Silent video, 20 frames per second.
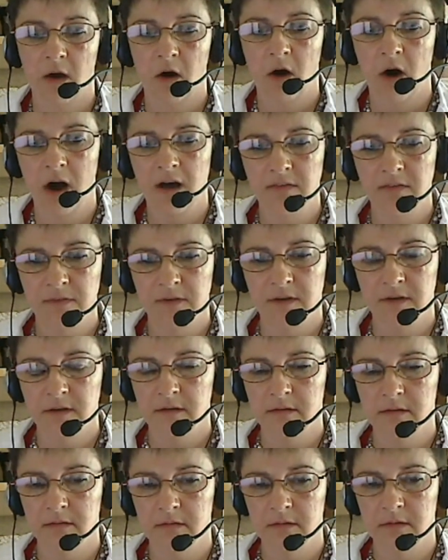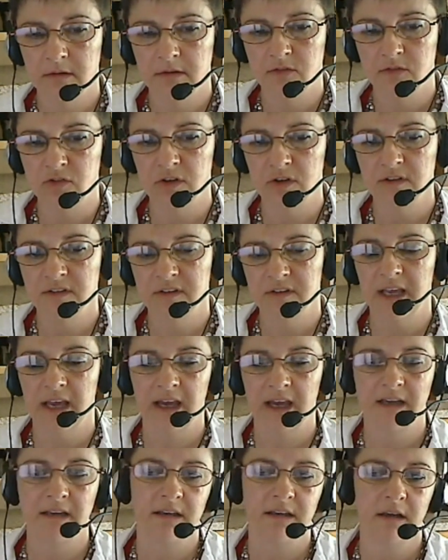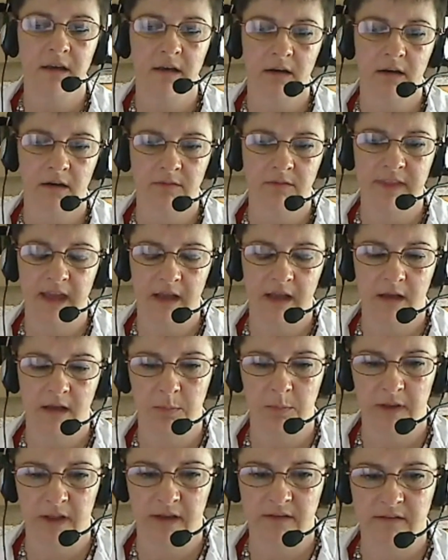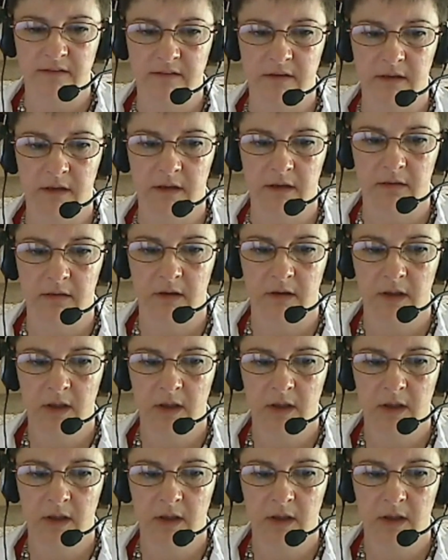often just the idea of that complexity